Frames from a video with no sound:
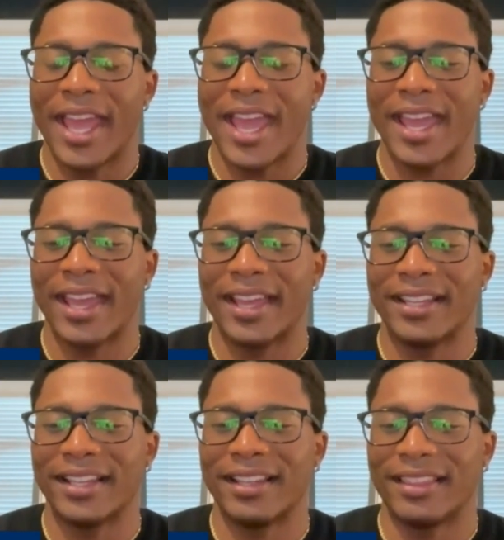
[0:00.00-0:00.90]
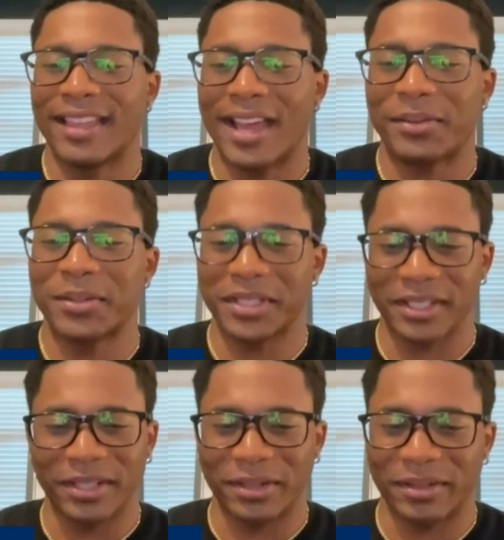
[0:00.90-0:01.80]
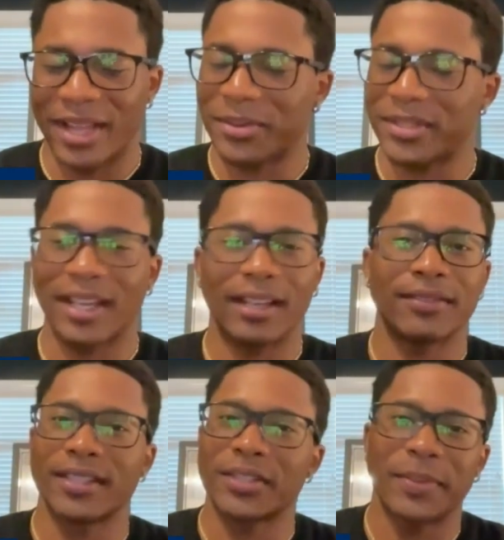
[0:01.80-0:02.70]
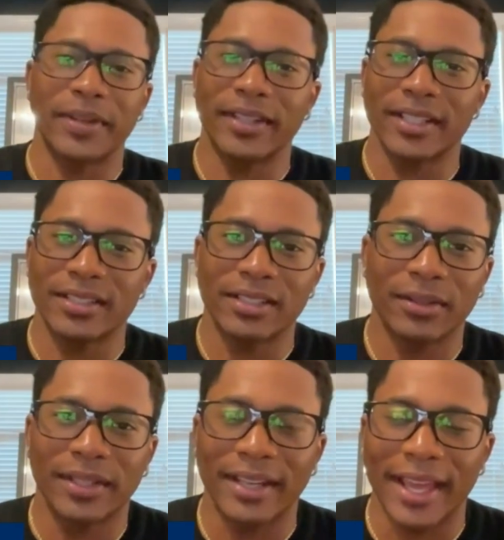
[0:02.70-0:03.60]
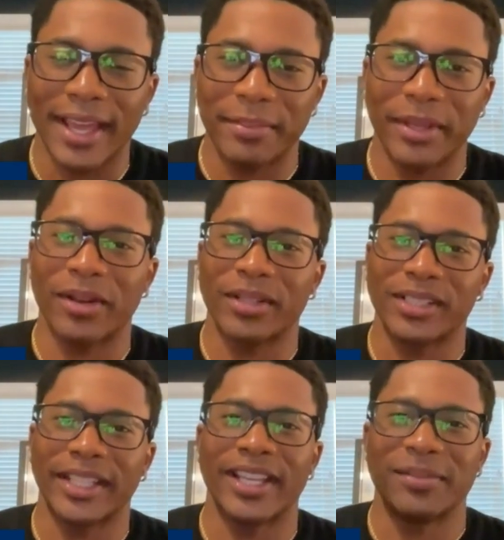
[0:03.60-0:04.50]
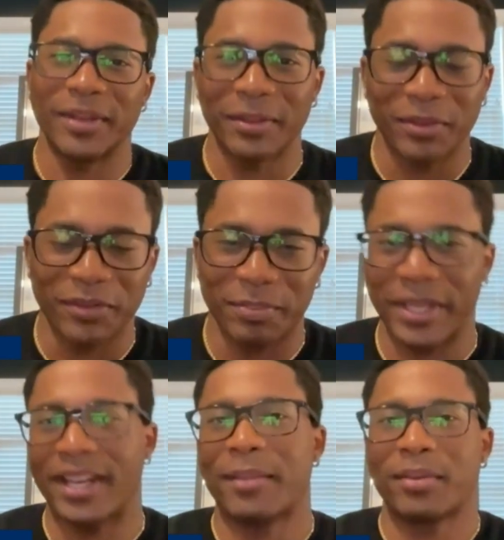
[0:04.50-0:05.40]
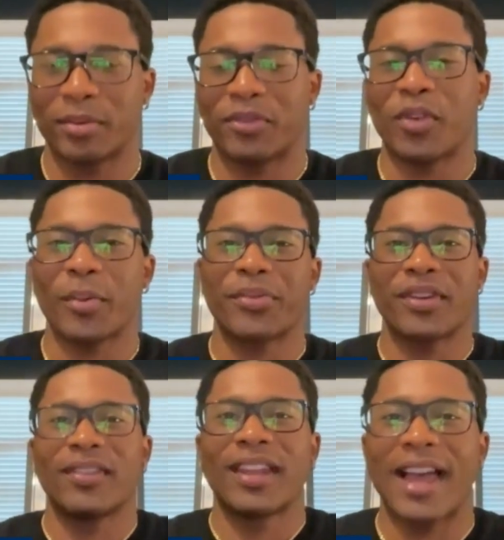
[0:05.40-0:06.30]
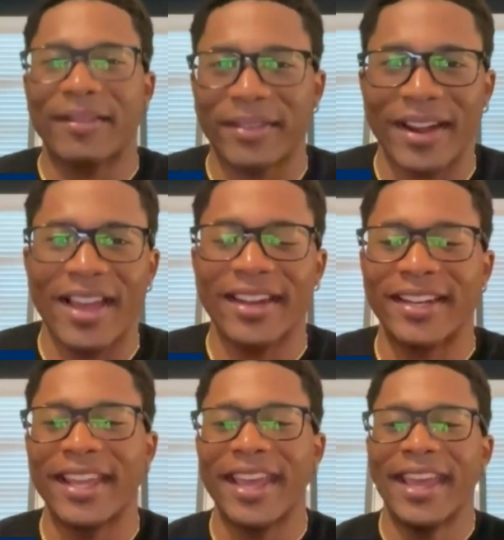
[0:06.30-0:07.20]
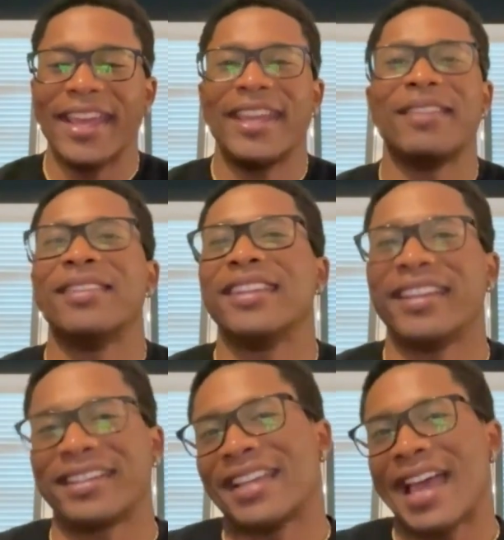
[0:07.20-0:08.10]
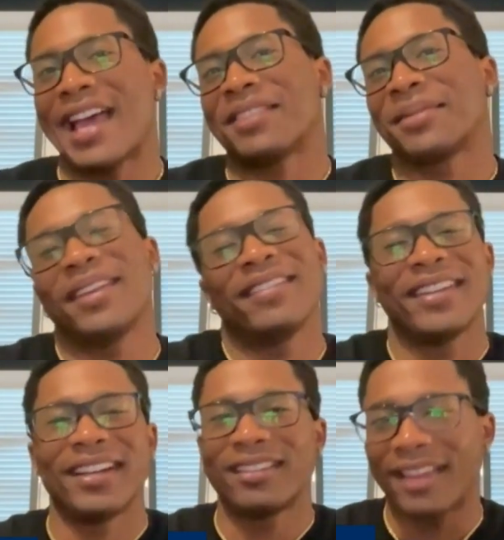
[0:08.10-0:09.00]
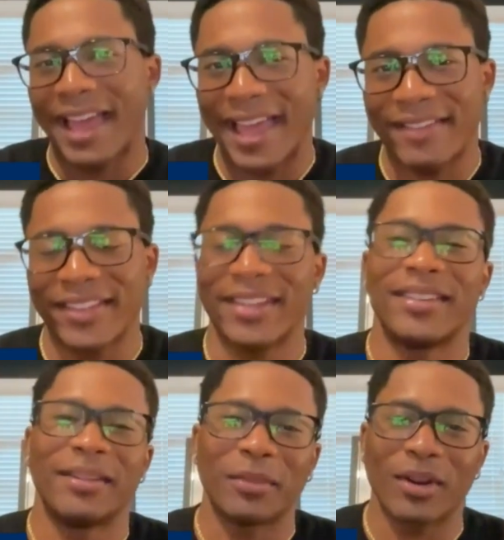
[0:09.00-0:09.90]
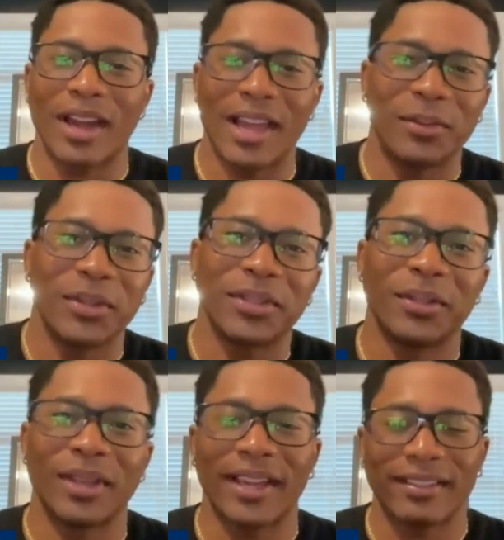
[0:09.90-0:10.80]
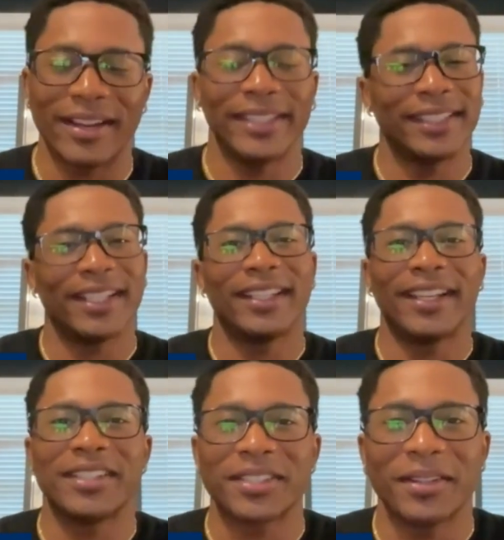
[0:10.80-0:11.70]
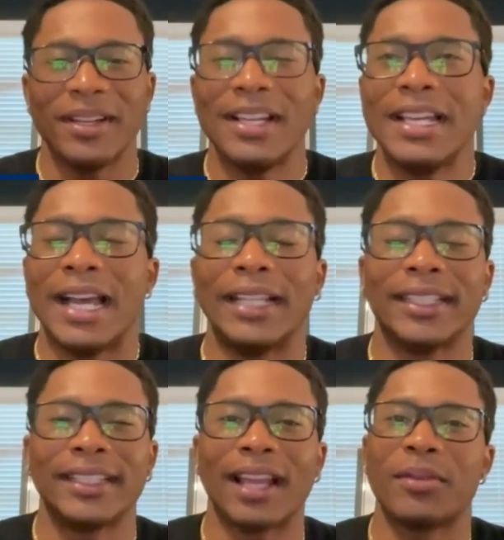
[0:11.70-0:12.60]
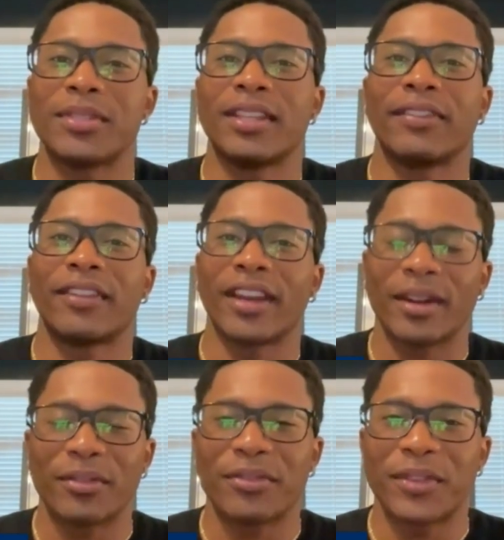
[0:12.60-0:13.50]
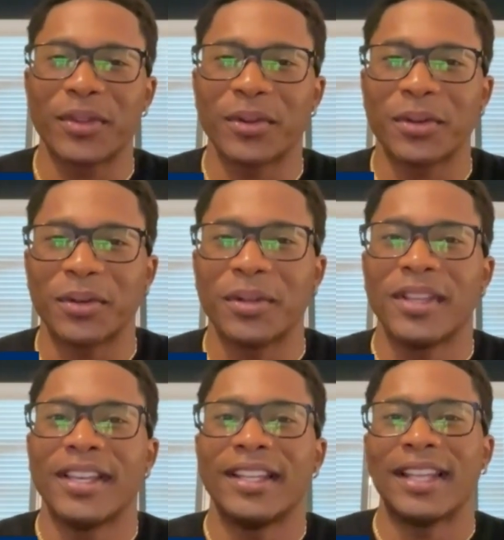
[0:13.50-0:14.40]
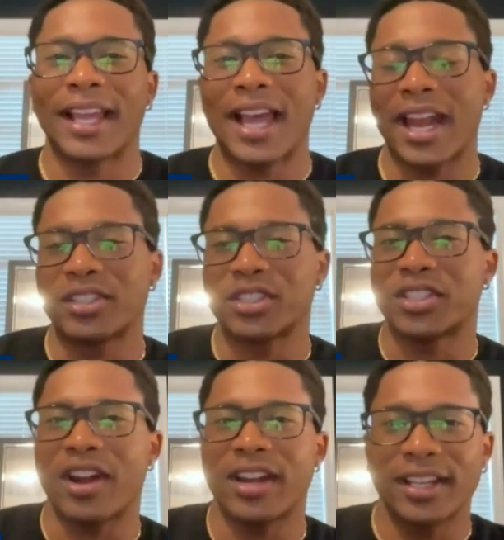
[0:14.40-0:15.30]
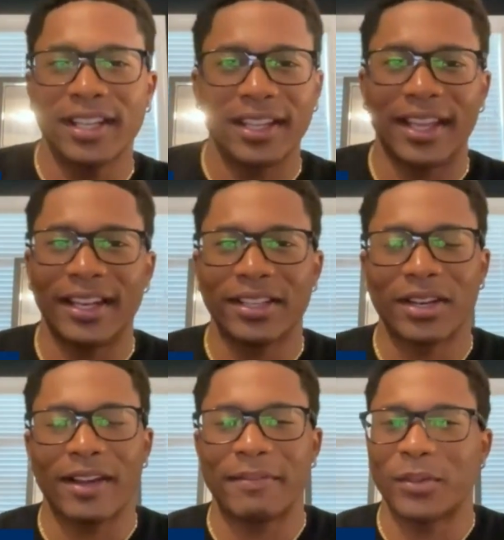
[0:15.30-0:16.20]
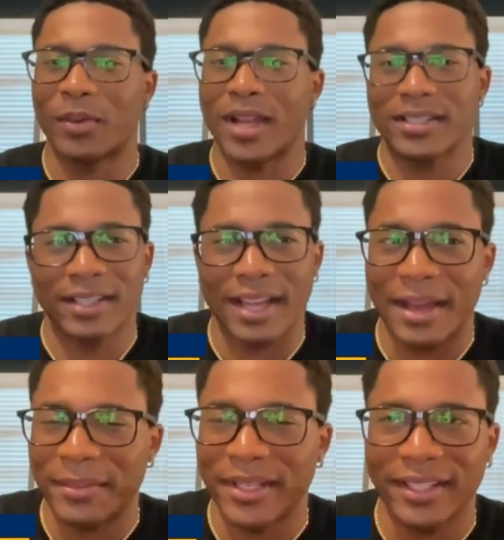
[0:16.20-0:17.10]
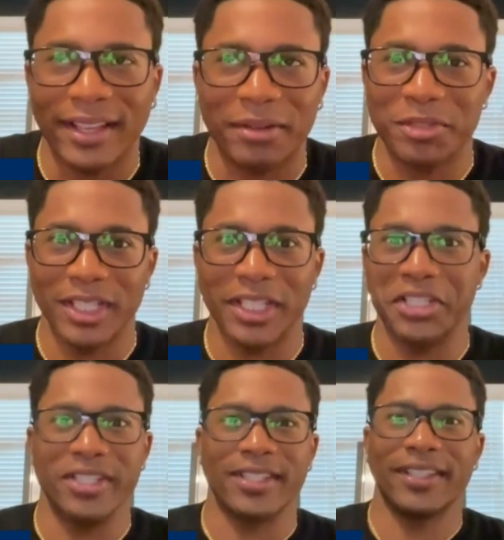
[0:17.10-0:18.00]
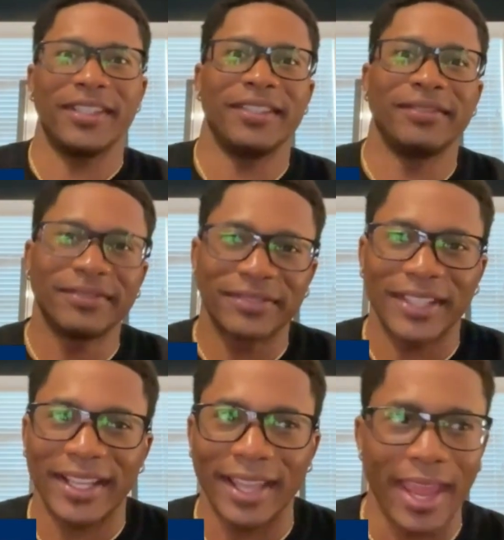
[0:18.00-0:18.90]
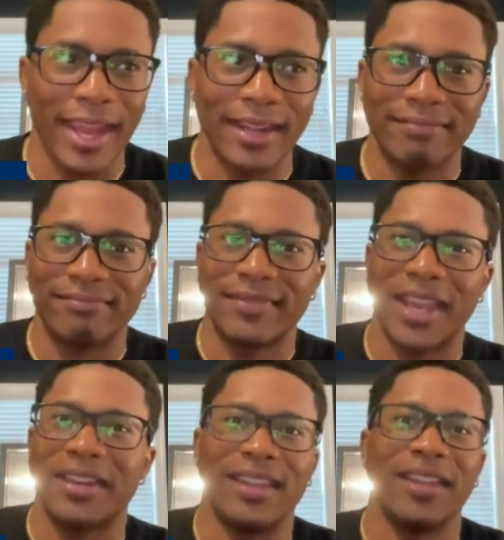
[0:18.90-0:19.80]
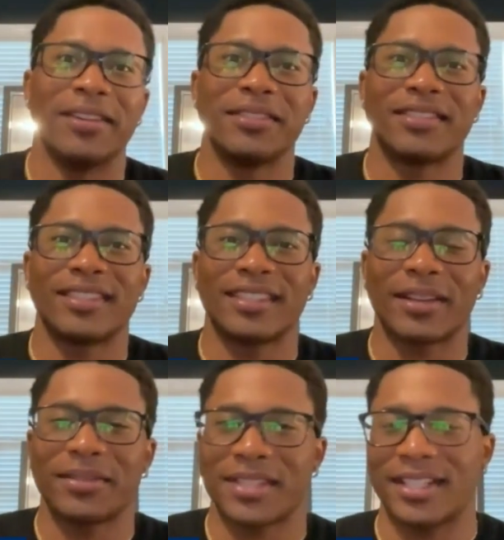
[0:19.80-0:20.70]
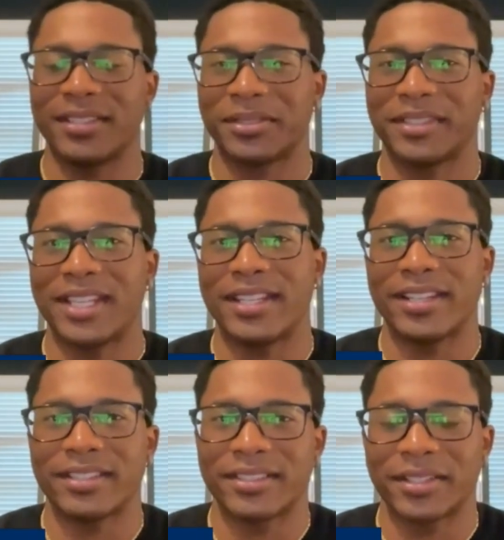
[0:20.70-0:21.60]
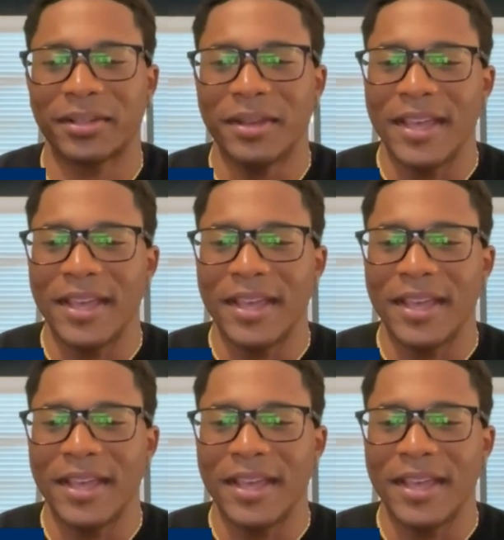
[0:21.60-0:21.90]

and that was a that was a hell of an experience mm. doing that, being on stage, being being able to perform in front of a live crowd and hearing their gasp, hearing their laugh, hearing them cry with you like right then and there. So I think that was definitely a fuel that kind of started it. And you know, I've been watching comedy like religiously mm-hmm. for like eight, ten years since I was like a little teenager. So